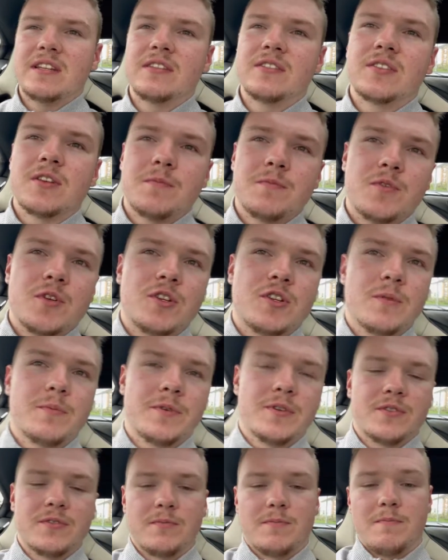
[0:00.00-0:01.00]
some
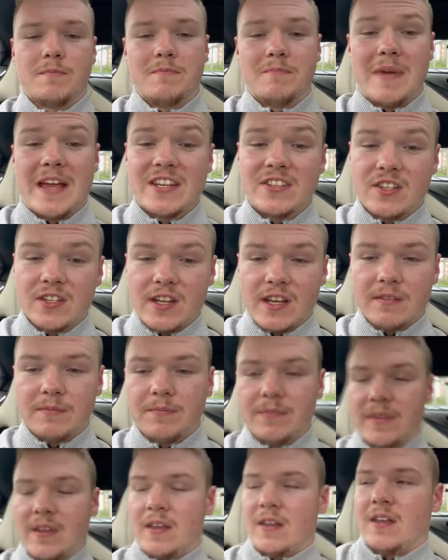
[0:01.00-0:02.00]
YouTubers mention it
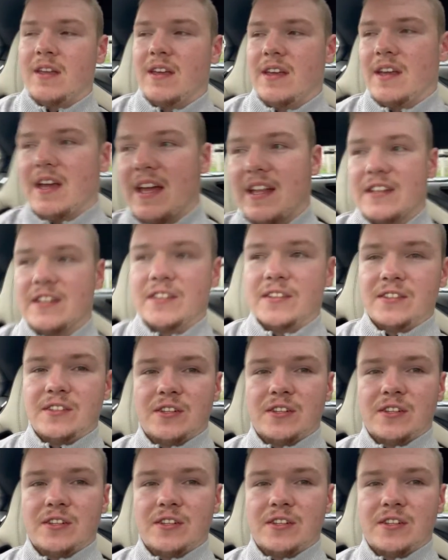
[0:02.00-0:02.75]
and